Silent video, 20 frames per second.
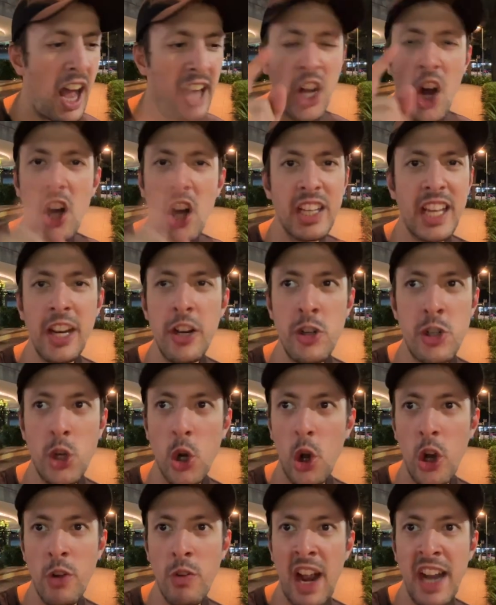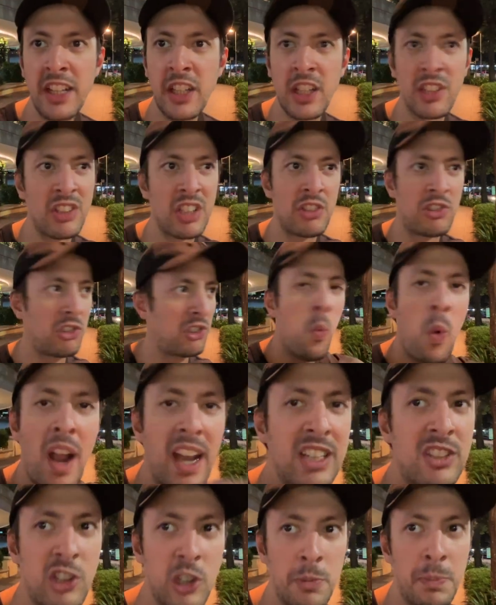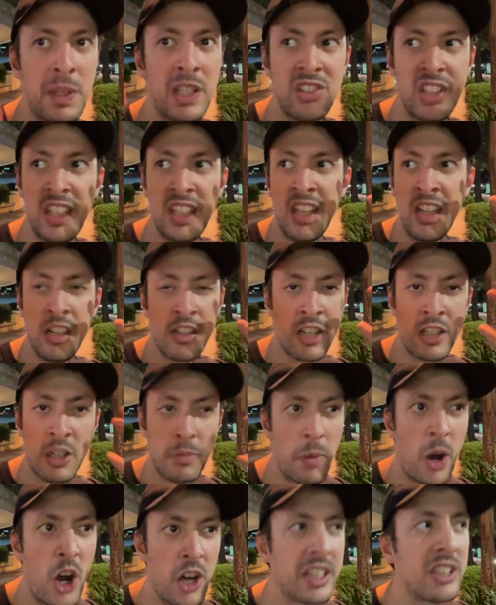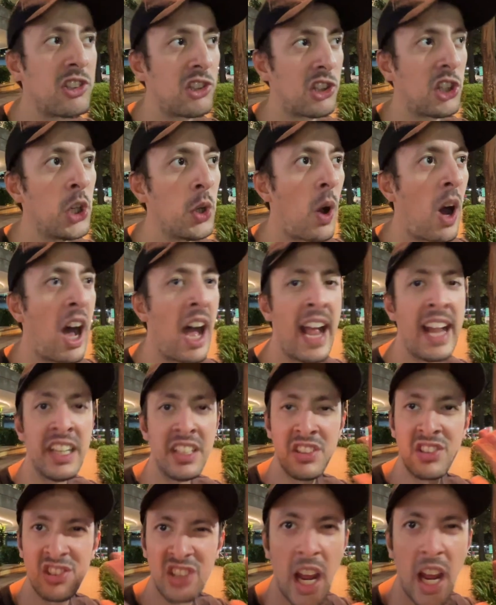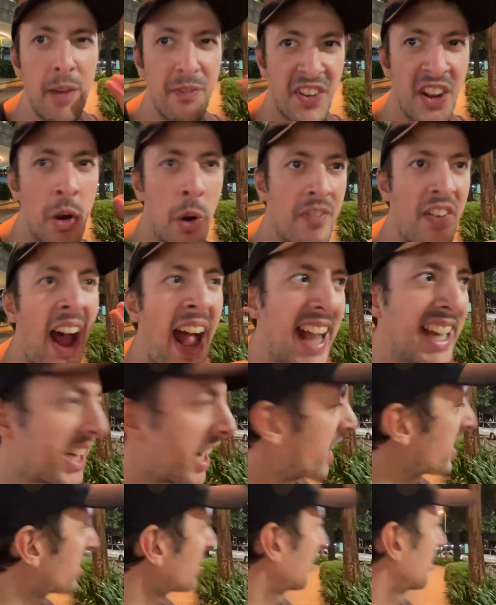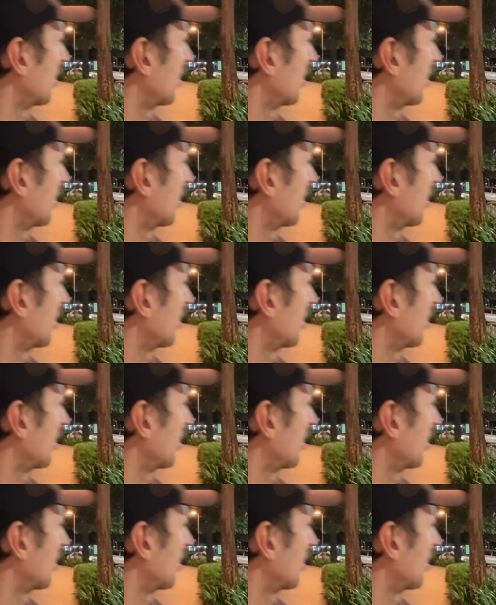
I can't get a joyride because it's way too busy, the demand is too high. Same thing with Angkas.